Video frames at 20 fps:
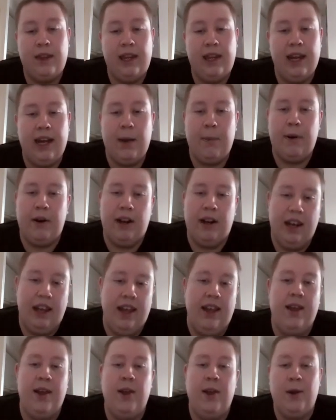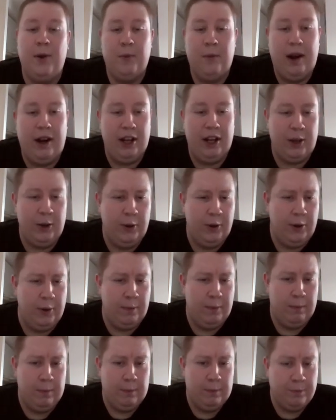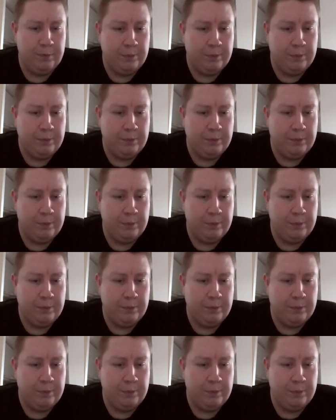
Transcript: Yeah, apparently very good.